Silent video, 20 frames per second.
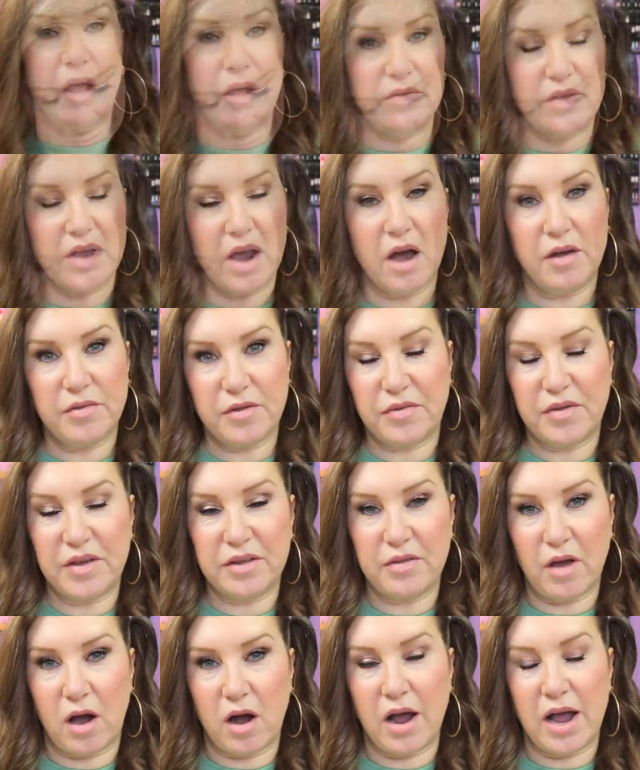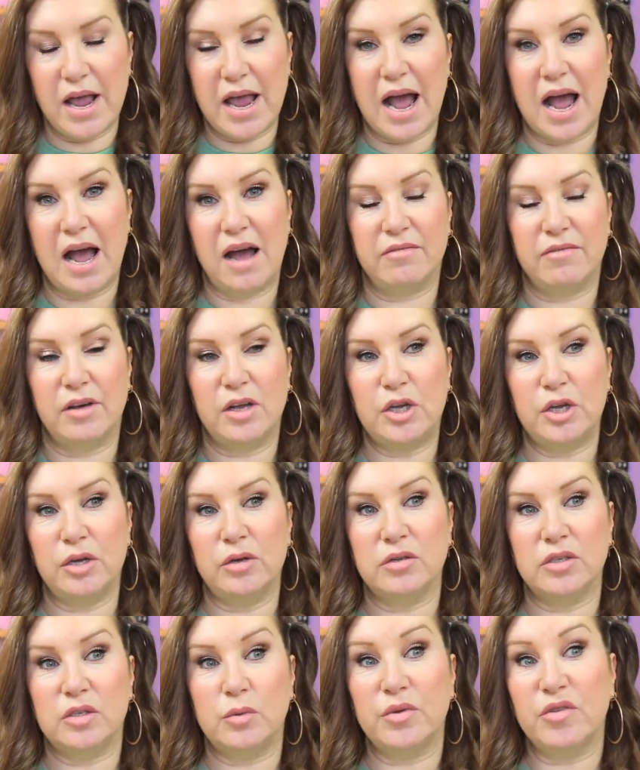The other thing that I have
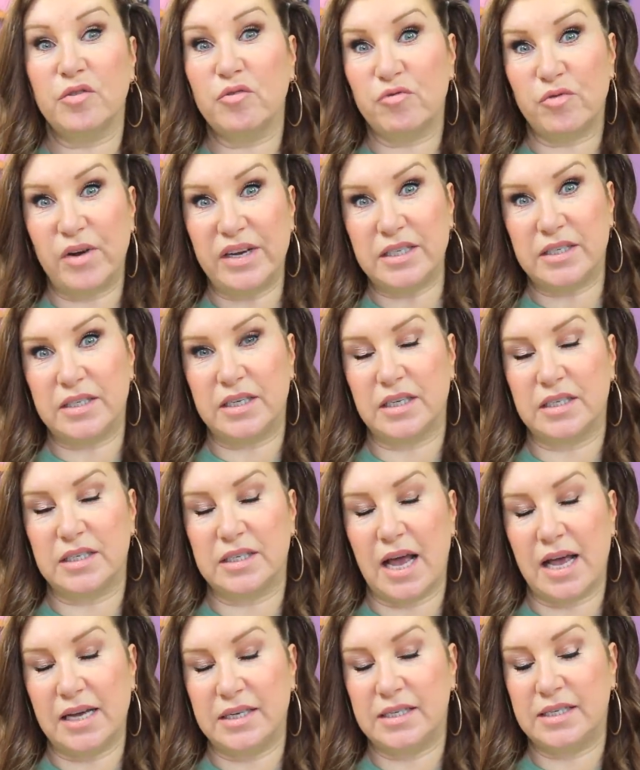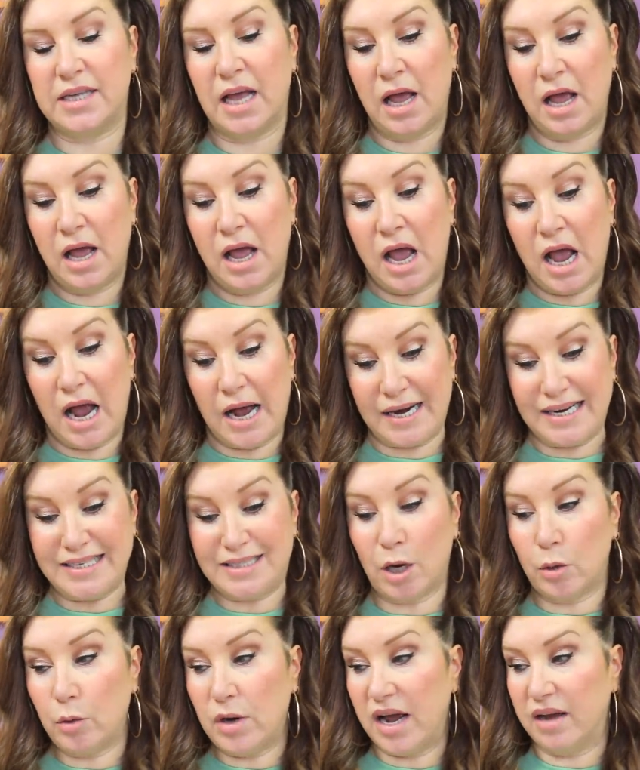used with great success, and I
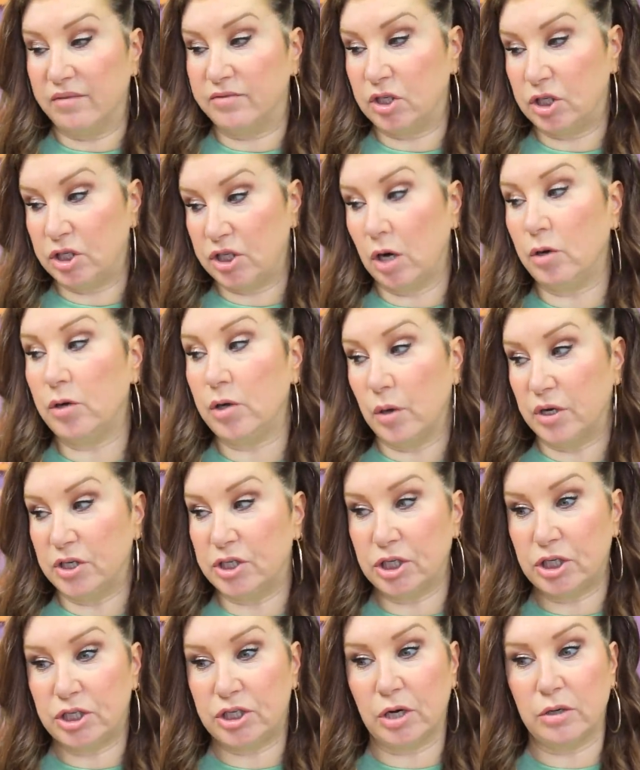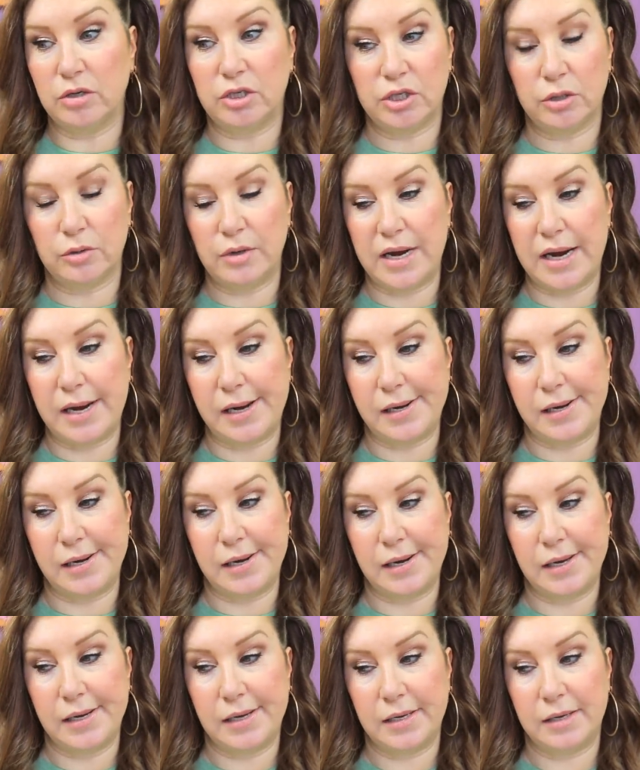don't have to show you, I just showed you
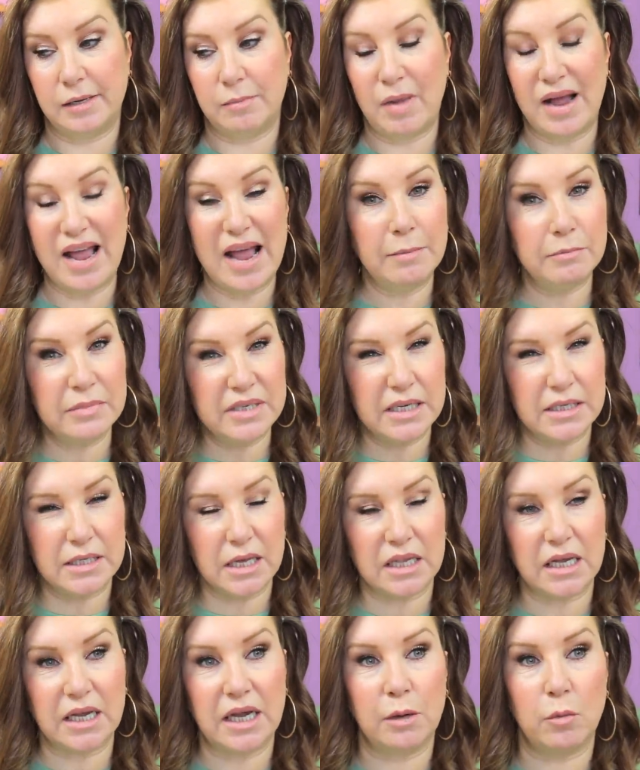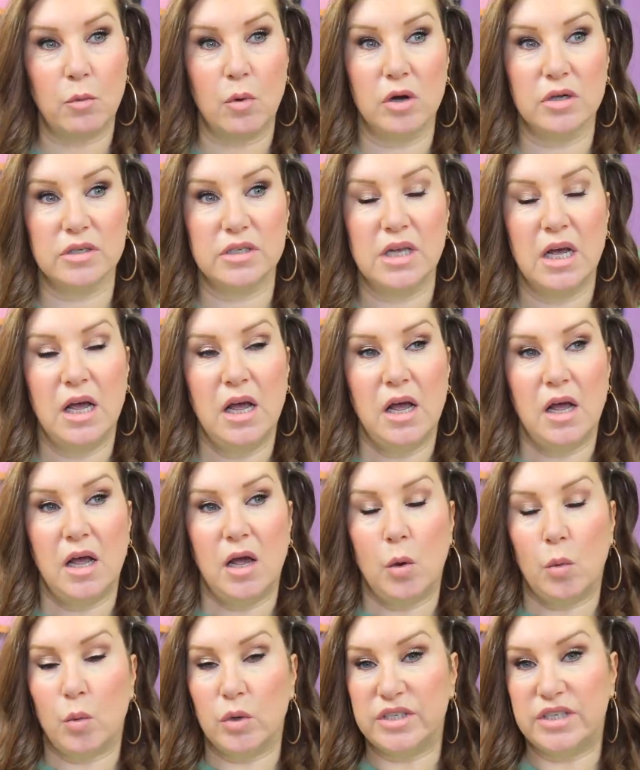in my empties, I think it was,
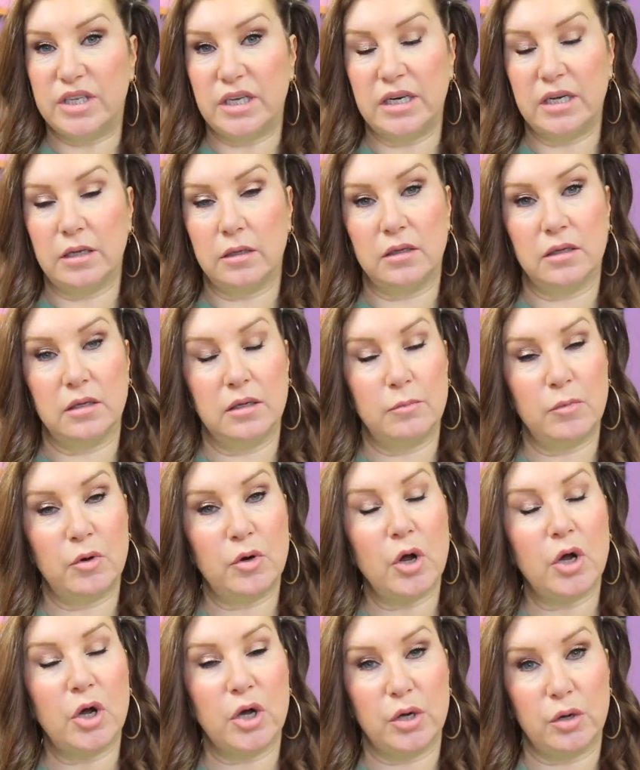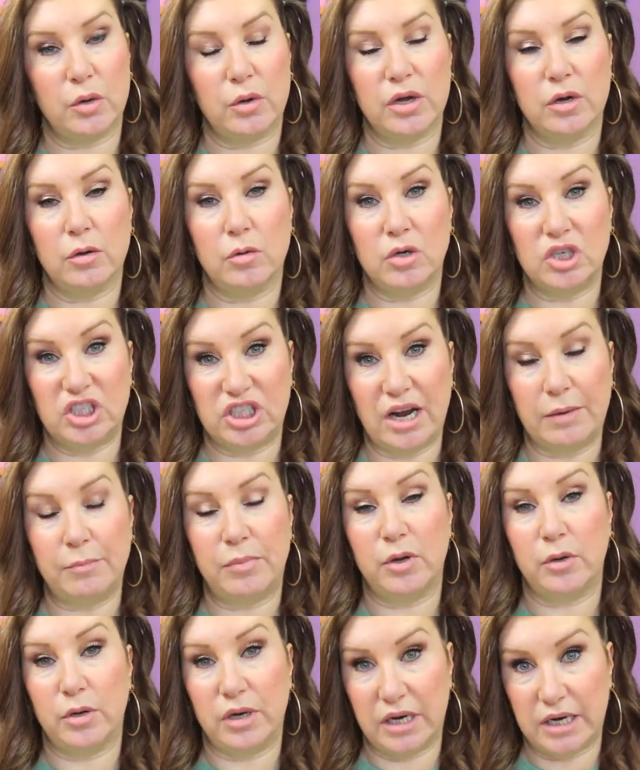was the little Moroccan oil
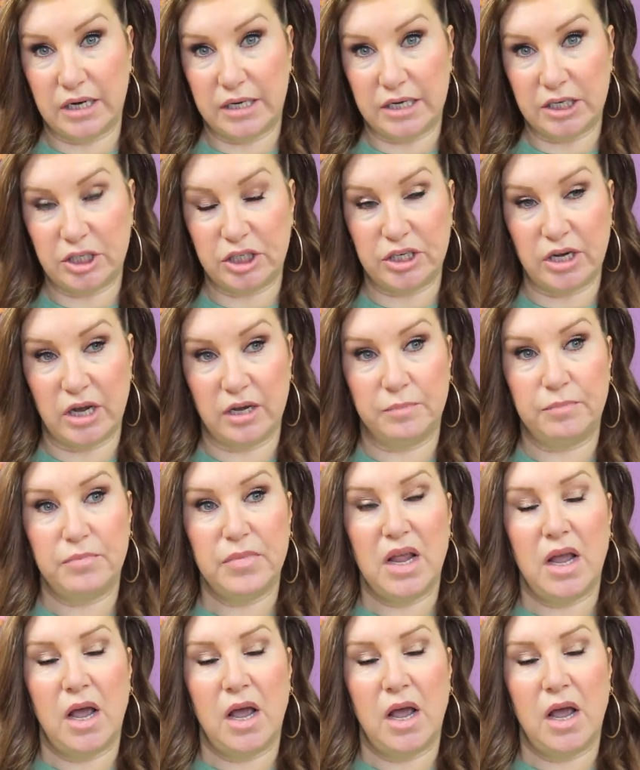shampoo and conditioner.